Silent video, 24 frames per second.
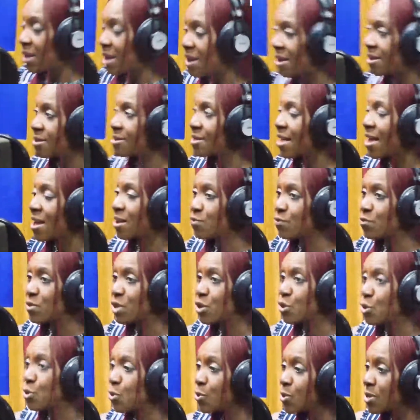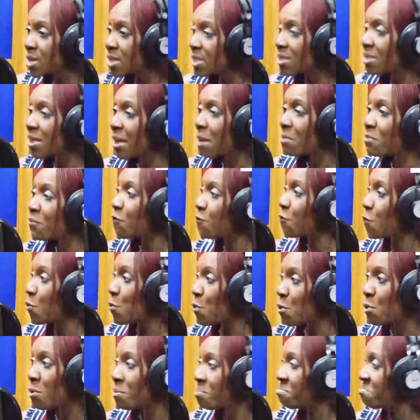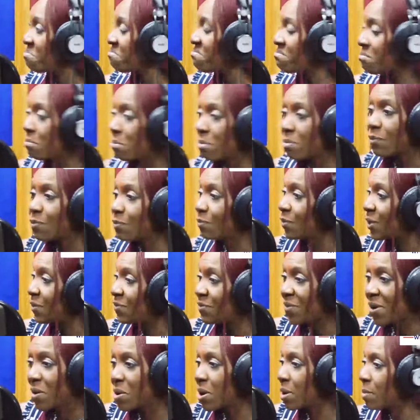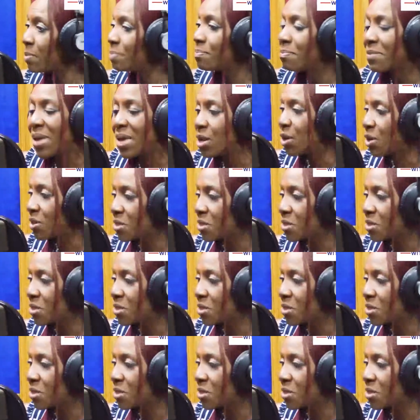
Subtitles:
Yes, and reusing them for very many